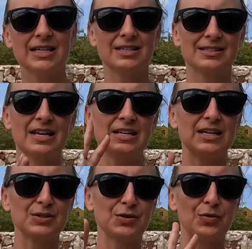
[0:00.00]
and
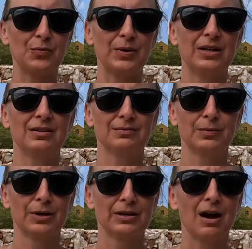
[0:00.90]
ascending, so that
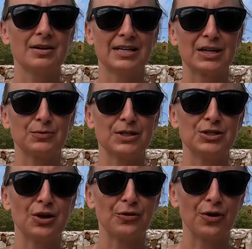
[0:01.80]
we're in contact with
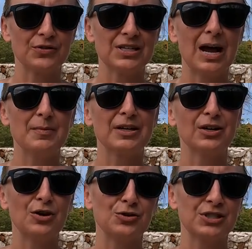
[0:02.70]
each other all the time and can
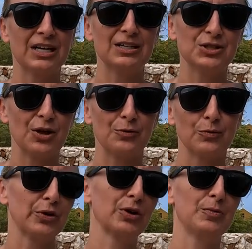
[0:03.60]
understand each other when
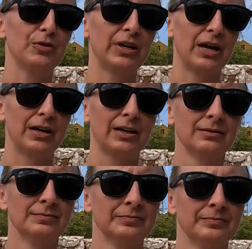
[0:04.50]
we're communicating.
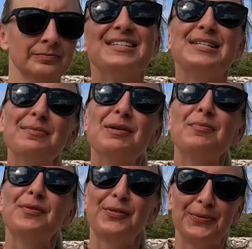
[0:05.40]
Tip
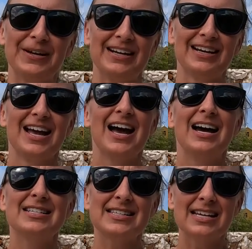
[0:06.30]
number 3,
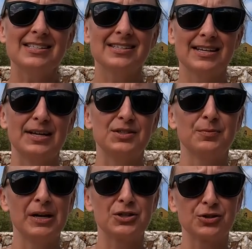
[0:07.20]
assess the sites to
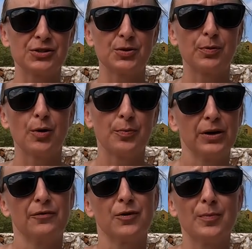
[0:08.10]
make sure it's
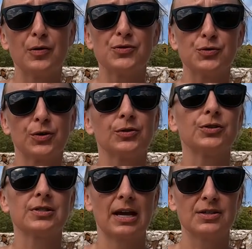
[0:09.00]
appropriate for both
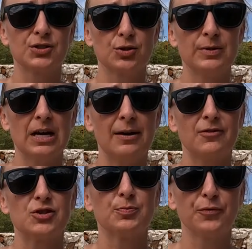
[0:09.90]
snorkelers and scuba
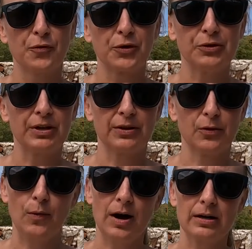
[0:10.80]
divers before you get in
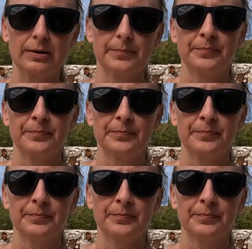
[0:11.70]
the water.